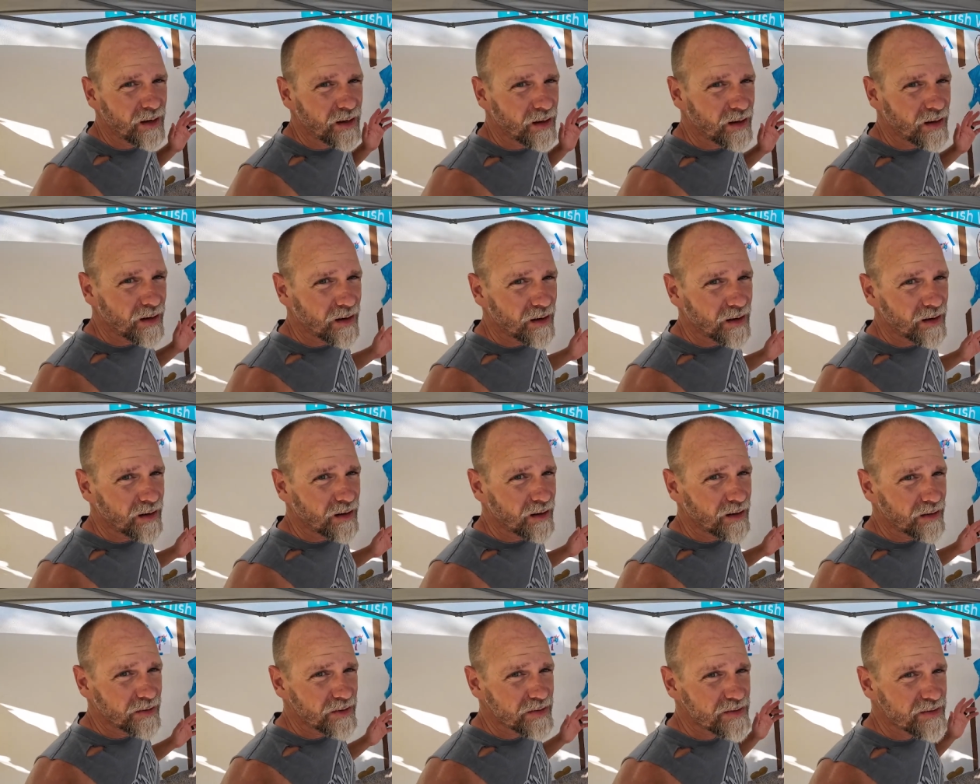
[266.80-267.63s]

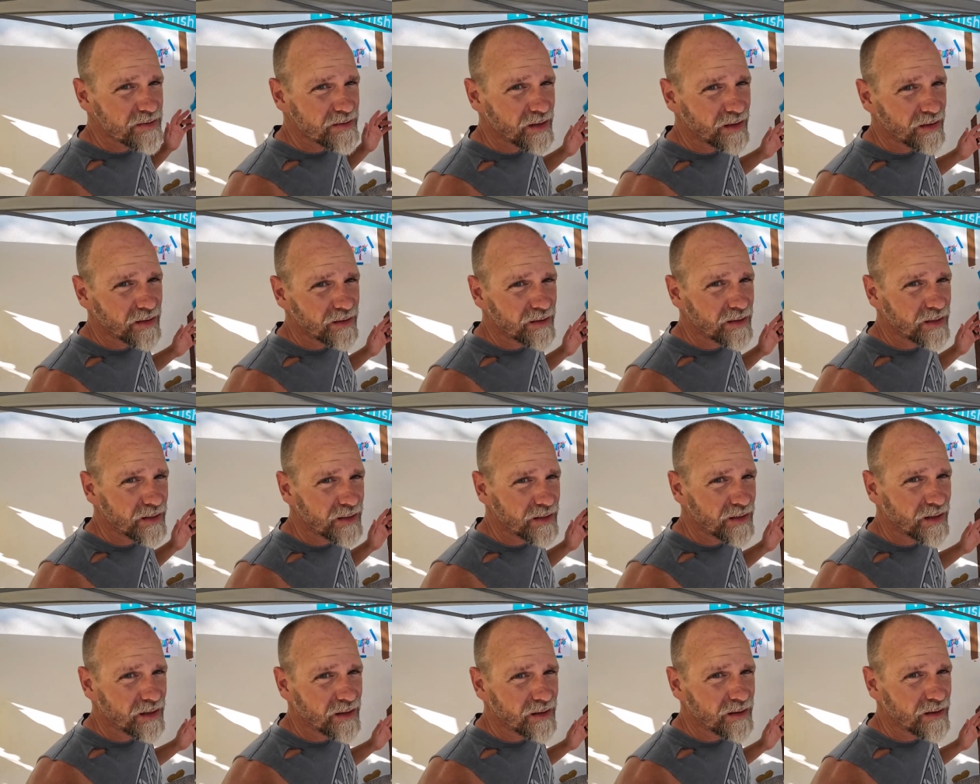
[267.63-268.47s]
are
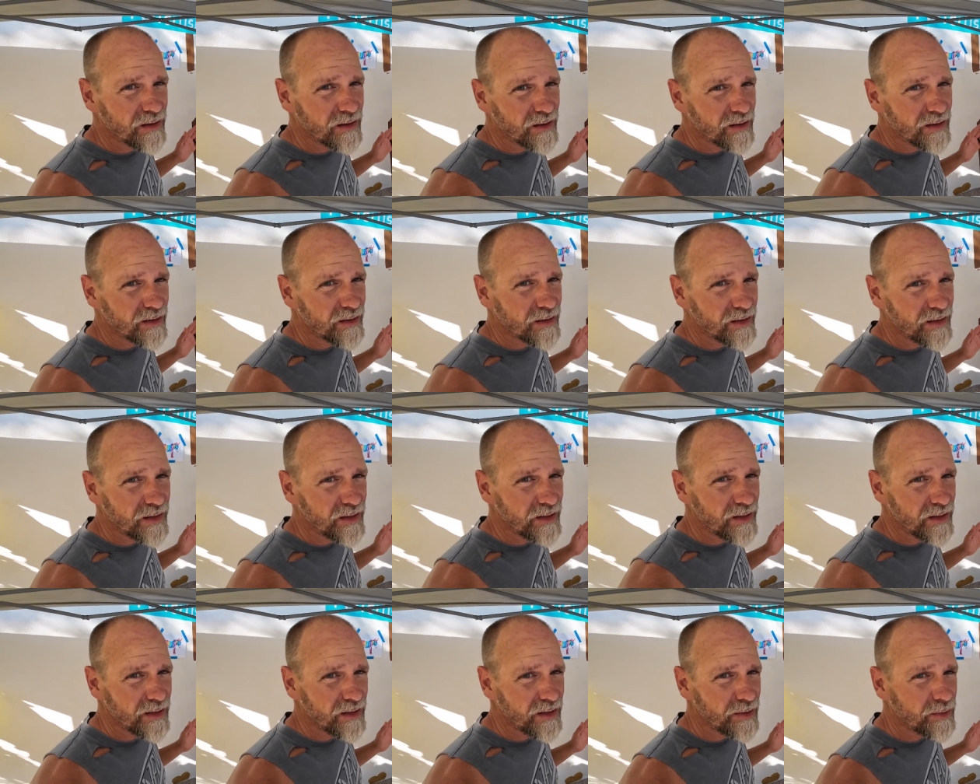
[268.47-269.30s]
started on
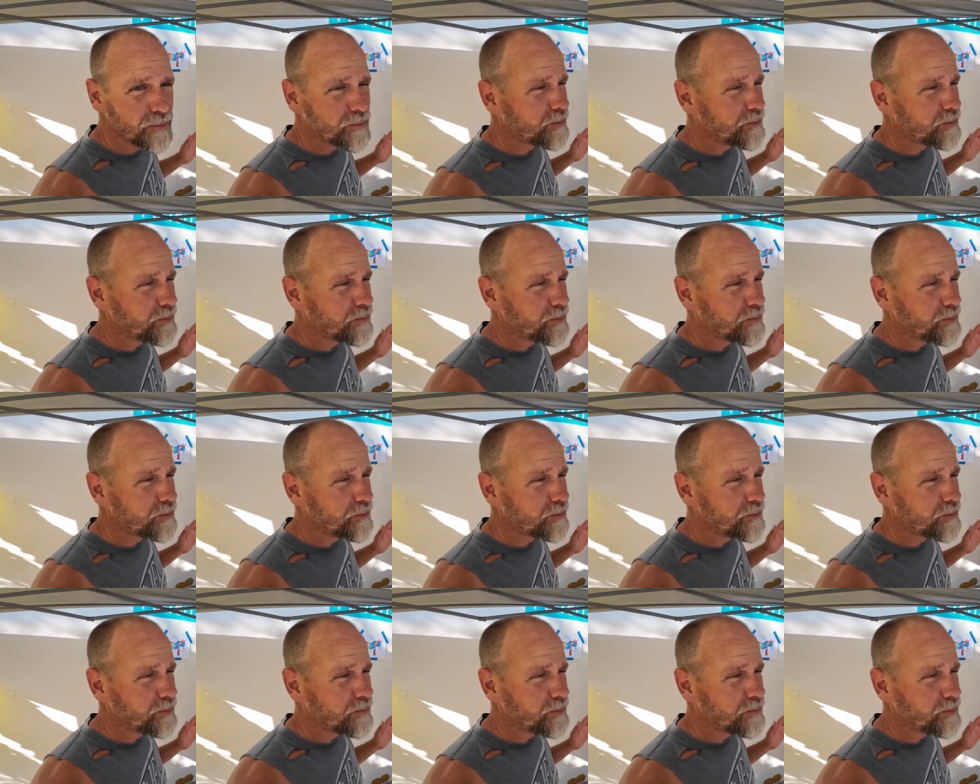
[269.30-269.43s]
the